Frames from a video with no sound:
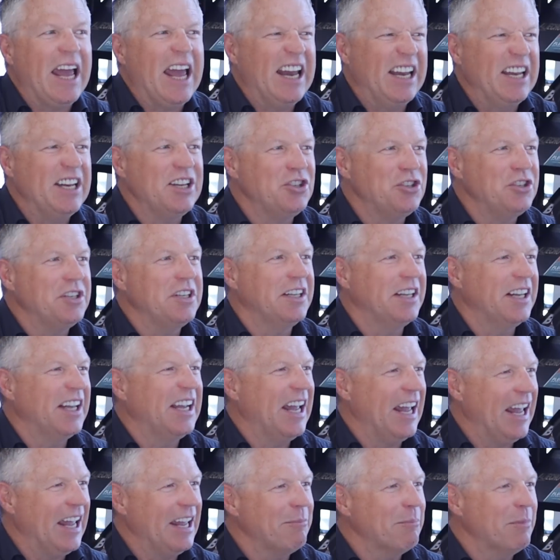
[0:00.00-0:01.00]
energy in the
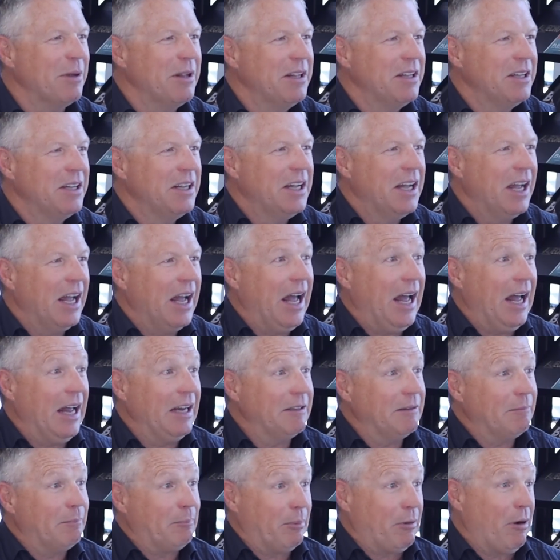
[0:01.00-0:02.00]
game,
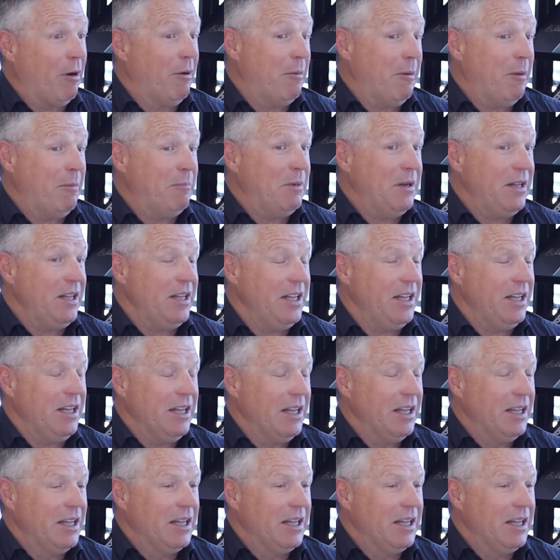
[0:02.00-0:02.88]
and probably